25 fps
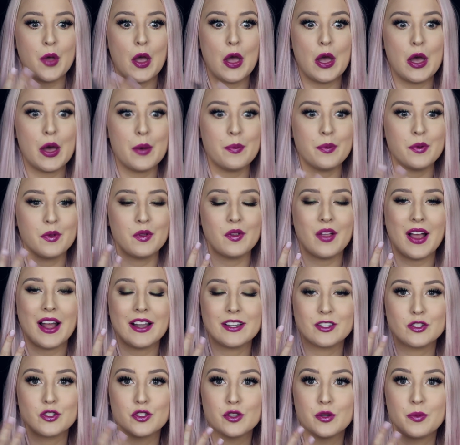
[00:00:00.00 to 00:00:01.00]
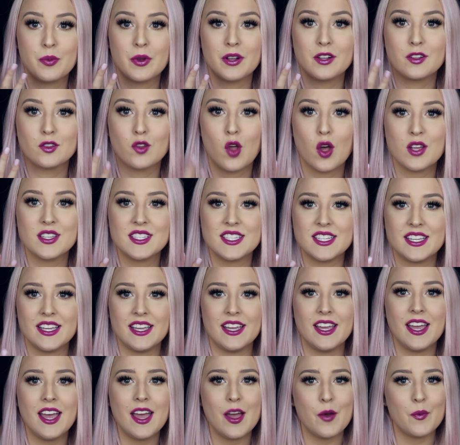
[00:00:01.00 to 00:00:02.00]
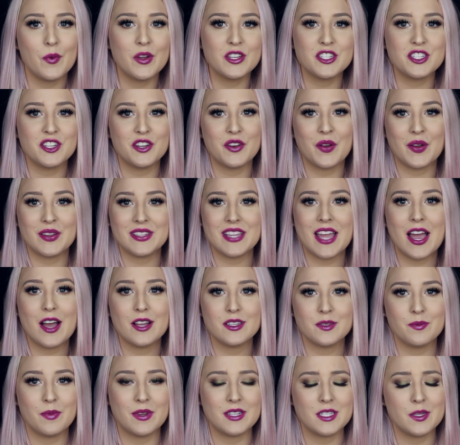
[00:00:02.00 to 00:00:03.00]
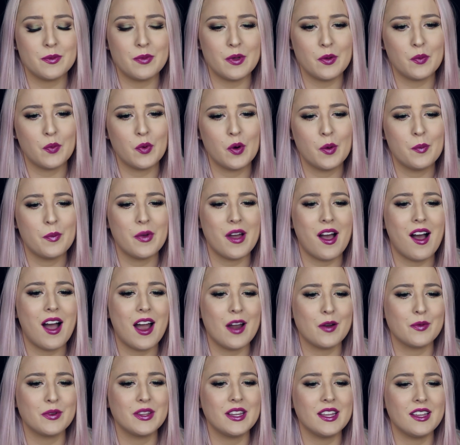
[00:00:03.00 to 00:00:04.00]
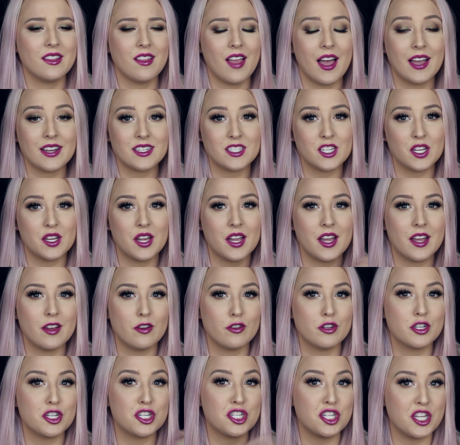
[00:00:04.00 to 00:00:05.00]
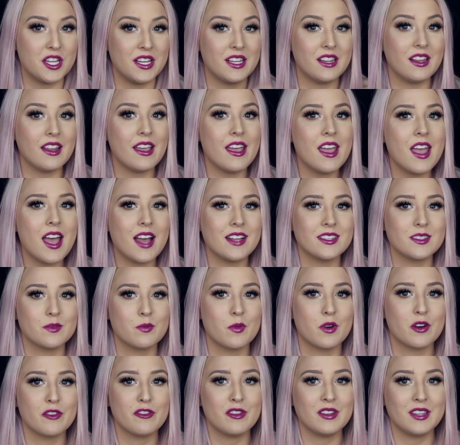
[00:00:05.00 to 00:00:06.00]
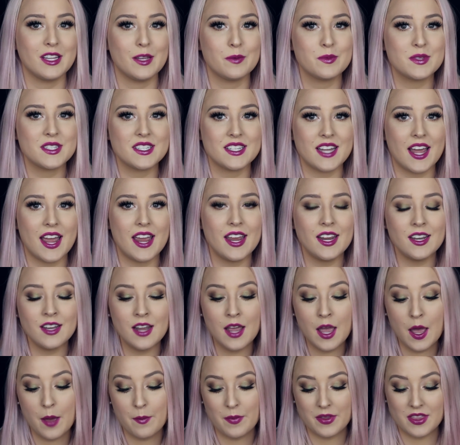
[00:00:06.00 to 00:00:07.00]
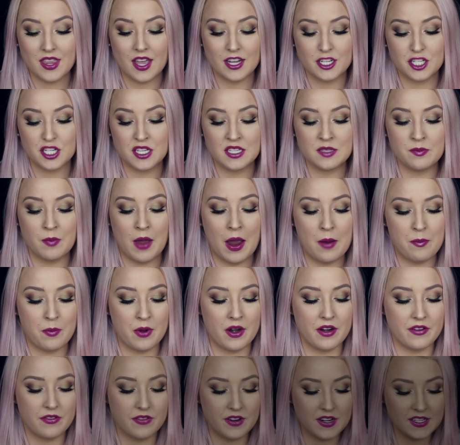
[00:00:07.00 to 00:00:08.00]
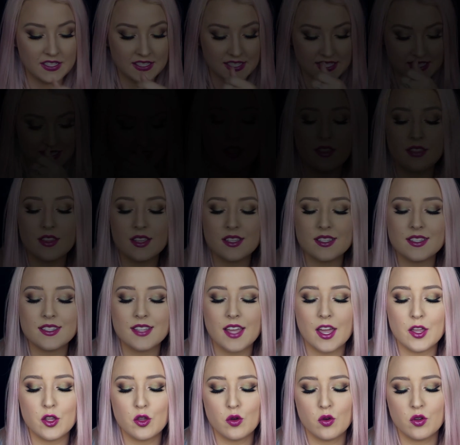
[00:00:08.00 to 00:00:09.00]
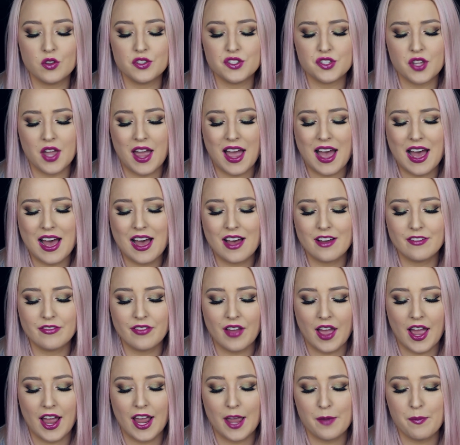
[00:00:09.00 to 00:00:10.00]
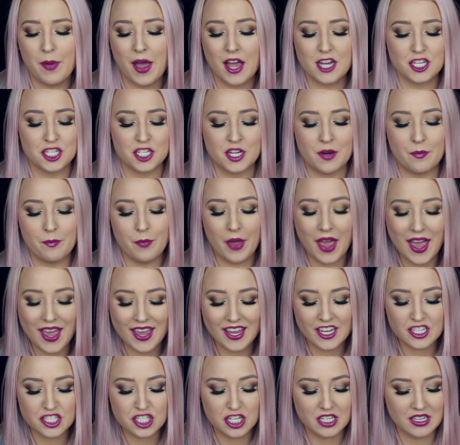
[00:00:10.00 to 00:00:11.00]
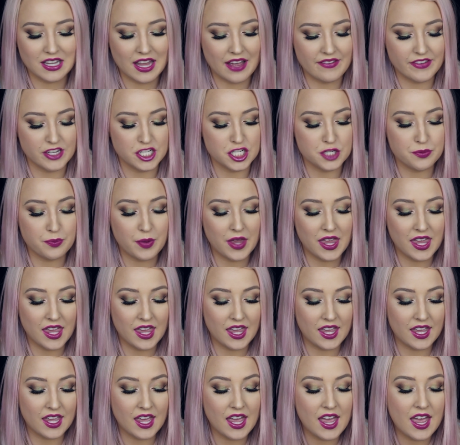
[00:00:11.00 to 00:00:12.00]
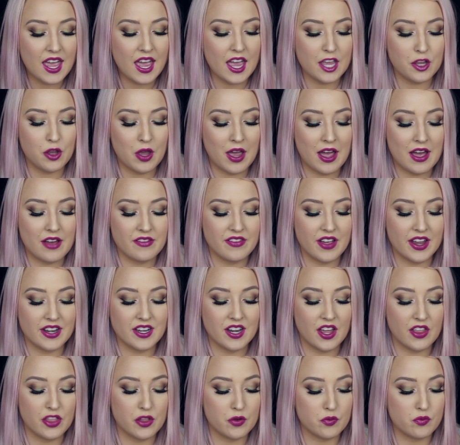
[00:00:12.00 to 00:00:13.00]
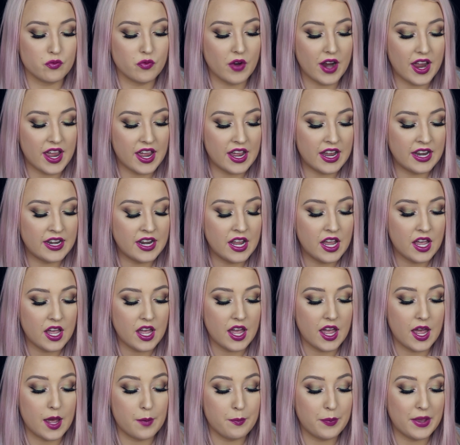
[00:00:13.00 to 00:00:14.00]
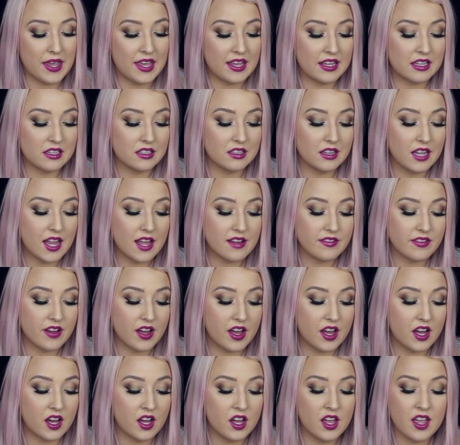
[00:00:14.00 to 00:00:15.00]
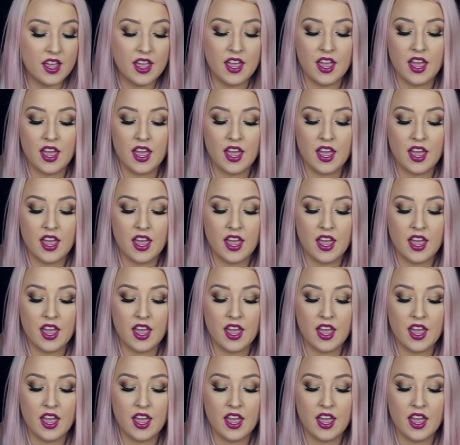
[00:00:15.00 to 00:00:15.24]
purple and super glossy, which you know is how it's meant to be worn, but I really liked it sheerly as more of a lip stain, but that's just my preference. In this set, you also have a passionate peach, a lavish pink, you have another red, a pink lover,